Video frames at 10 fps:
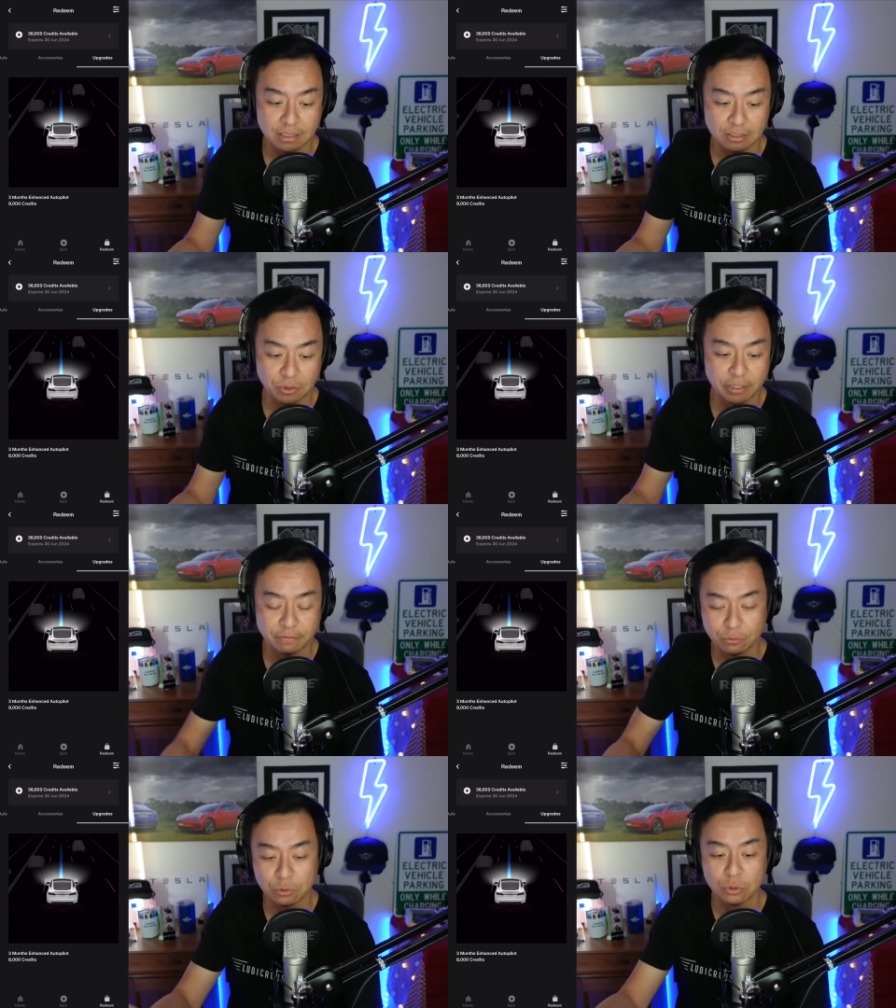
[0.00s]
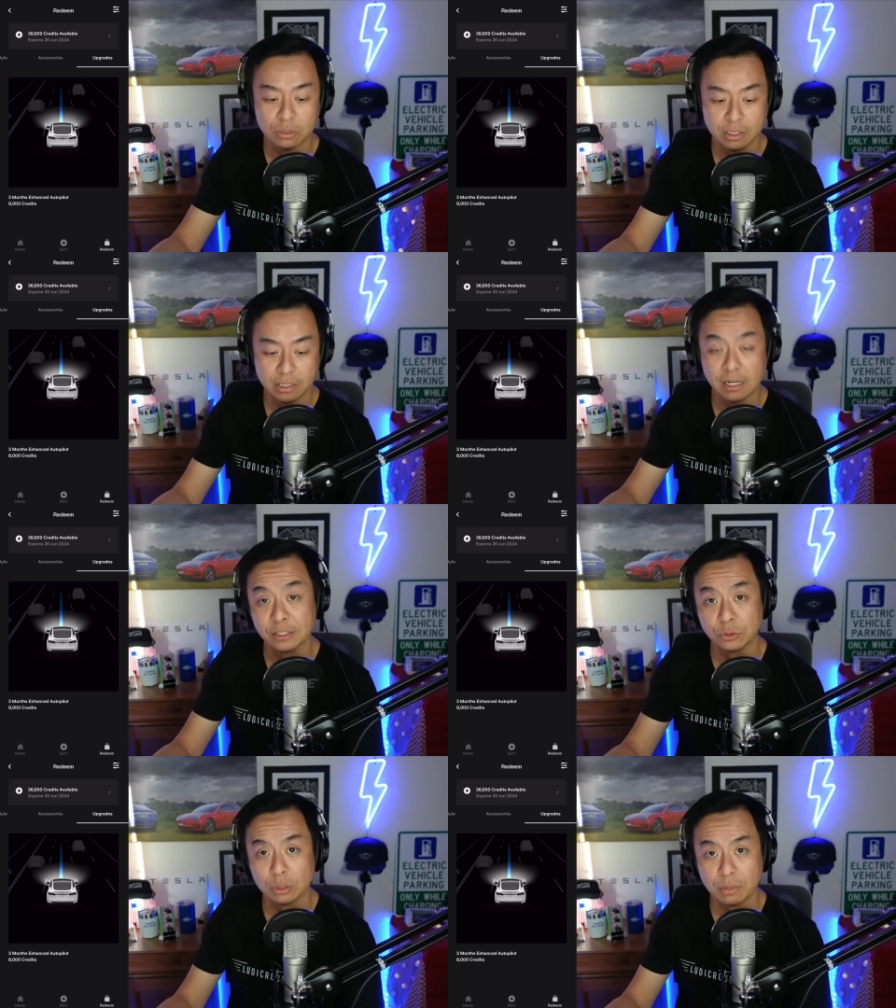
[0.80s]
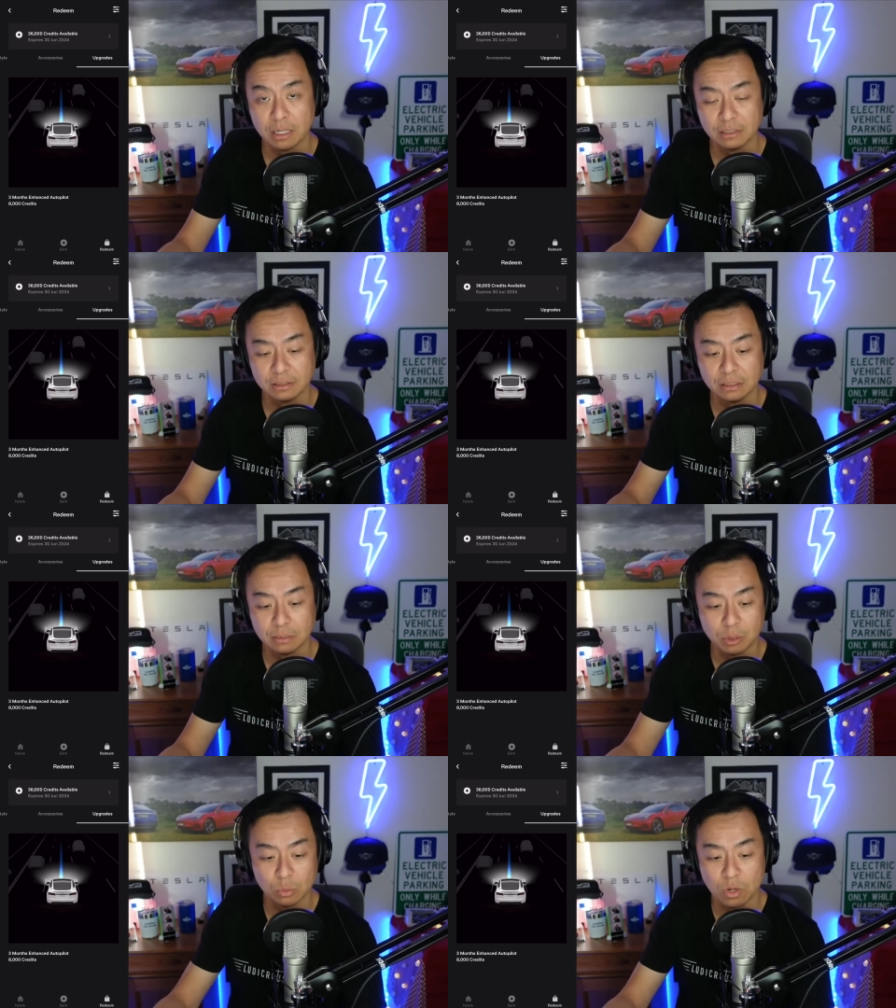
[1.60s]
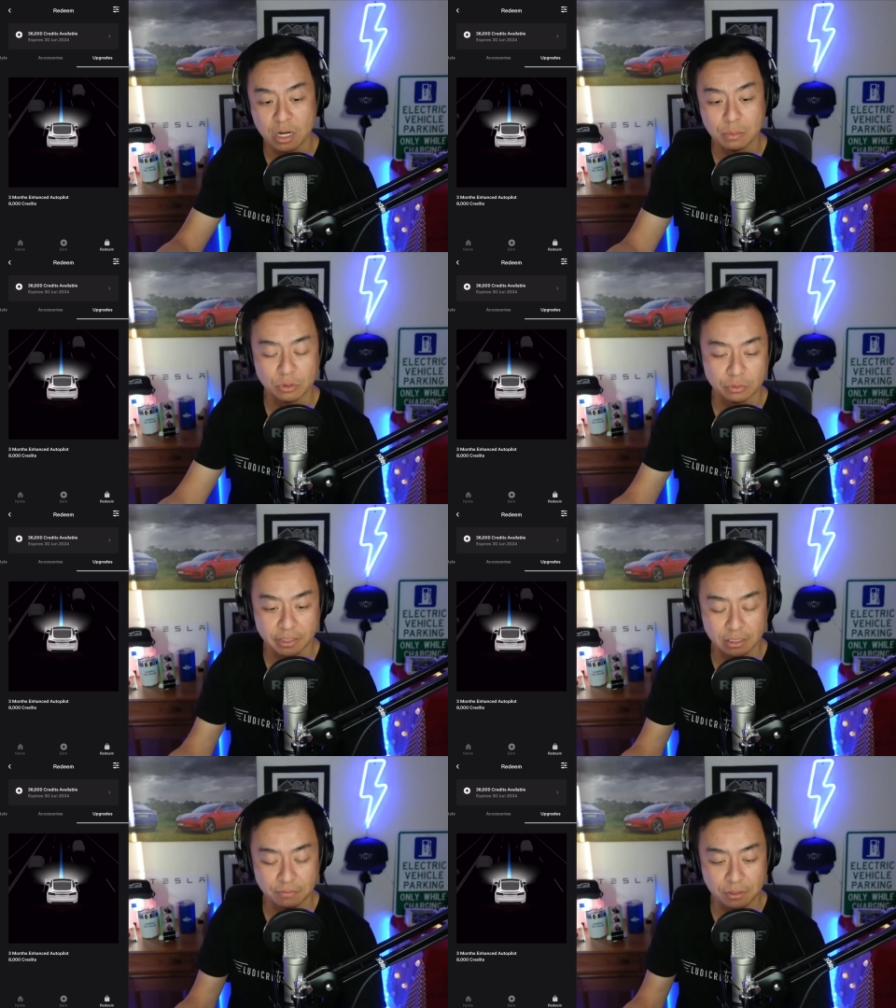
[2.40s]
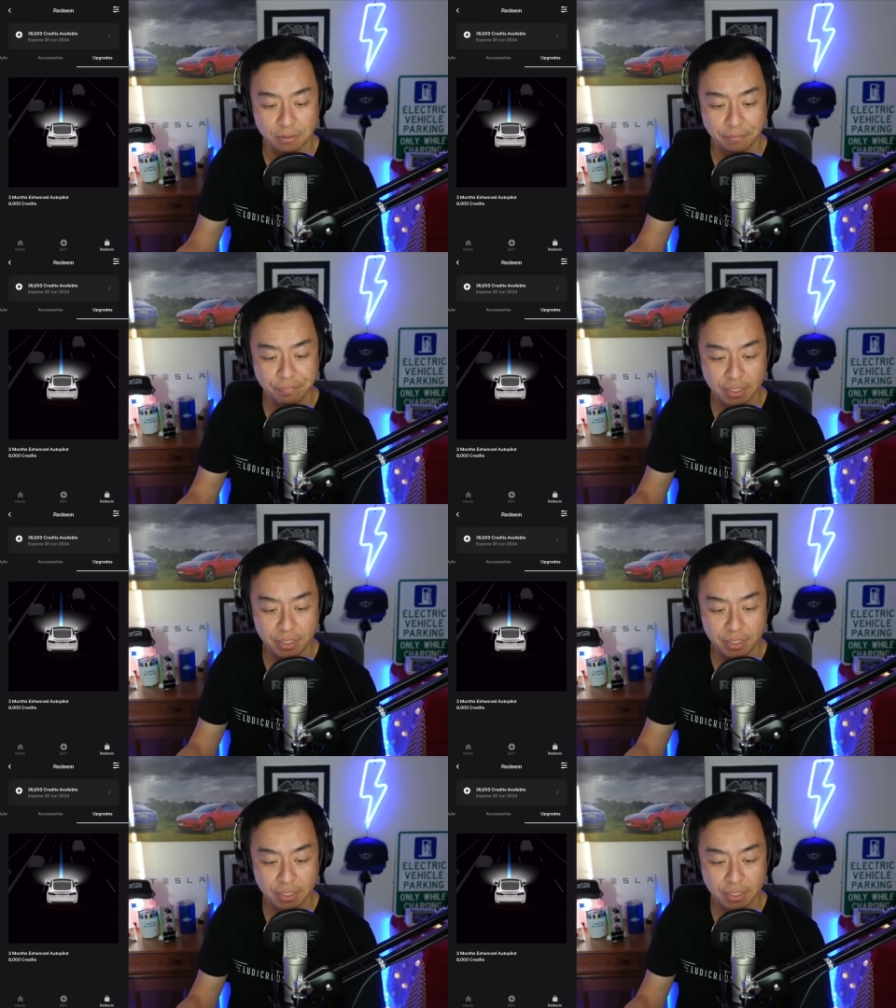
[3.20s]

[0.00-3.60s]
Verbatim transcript: credit for Enhanced Autopilot in the Model Y and Model 3 that I've got.